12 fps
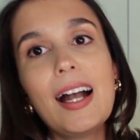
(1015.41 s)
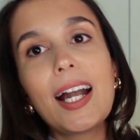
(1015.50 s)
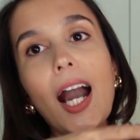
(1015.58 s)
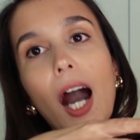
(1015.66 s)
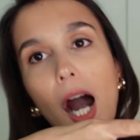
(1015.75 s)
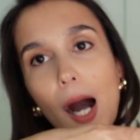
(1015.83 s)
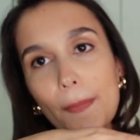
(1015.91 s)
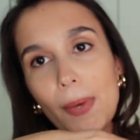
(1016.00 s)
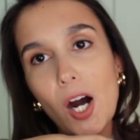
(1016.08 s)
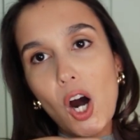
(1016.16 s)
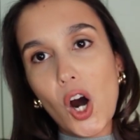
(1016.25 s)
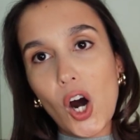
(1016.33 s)
Come
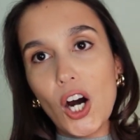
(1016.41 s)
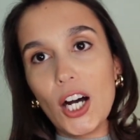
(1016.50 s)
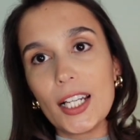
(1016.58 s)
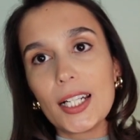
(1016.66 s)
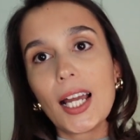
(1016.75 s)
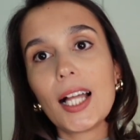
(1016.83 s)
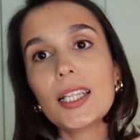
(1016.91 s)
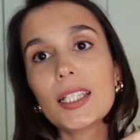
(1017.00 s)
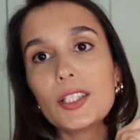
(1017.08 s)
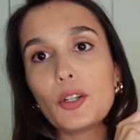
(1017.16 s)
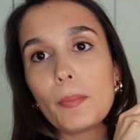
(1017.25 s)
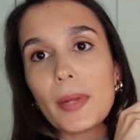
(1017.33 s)
on.
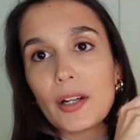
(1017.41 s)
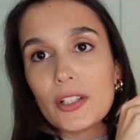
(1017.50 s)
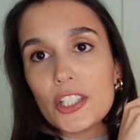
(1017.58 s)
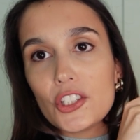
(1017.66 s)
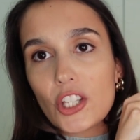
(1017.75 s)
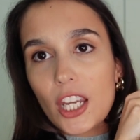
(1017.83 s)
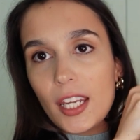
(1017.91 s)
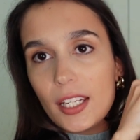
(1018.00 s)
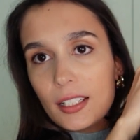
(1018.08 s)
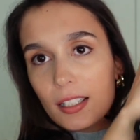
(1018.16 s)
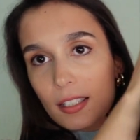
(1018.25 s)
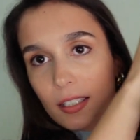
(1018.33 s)
Little Mary
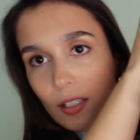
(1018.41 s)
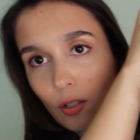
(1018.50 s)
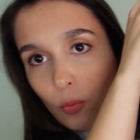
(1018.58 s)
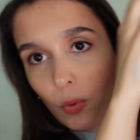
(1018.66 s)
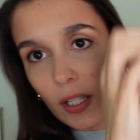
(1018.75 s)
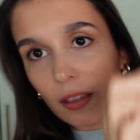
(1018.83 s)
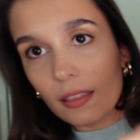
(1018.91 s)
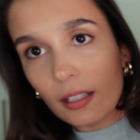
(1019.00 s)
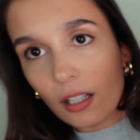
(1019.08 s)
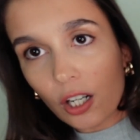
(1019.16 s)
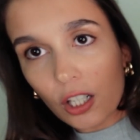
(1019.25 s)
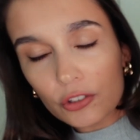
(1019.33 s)
Janes with the
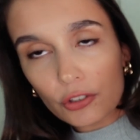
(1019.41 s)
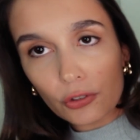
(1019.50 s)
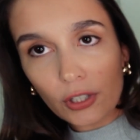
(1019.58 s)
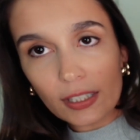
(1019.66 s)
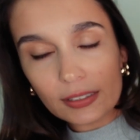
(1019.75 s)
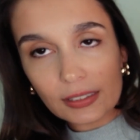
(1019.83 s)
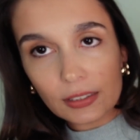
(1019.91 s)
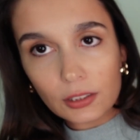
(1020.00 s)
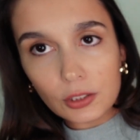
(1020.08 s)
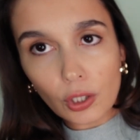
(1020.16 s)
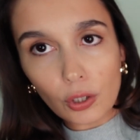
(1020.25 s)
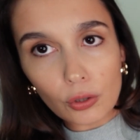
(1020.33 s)
contrast
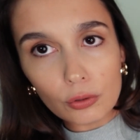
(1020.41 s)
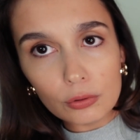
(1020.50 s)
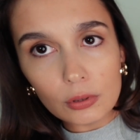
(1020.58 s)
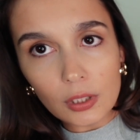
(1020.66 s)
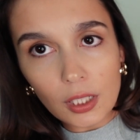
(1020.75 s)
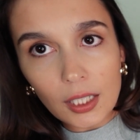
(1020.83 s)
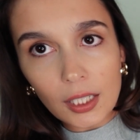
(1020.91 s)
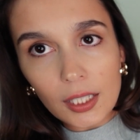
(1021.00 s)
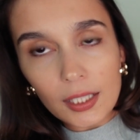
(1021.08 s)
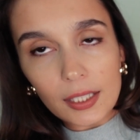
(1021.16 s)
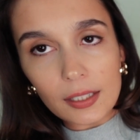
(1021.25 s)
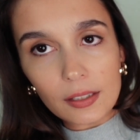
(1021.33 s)
toe
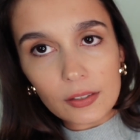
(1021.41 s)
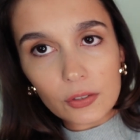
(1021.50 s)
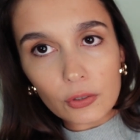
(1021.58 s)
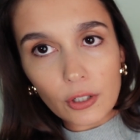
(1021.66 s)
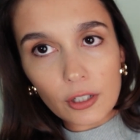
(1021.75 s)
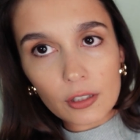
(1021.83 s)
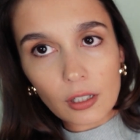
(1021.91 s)
in a sort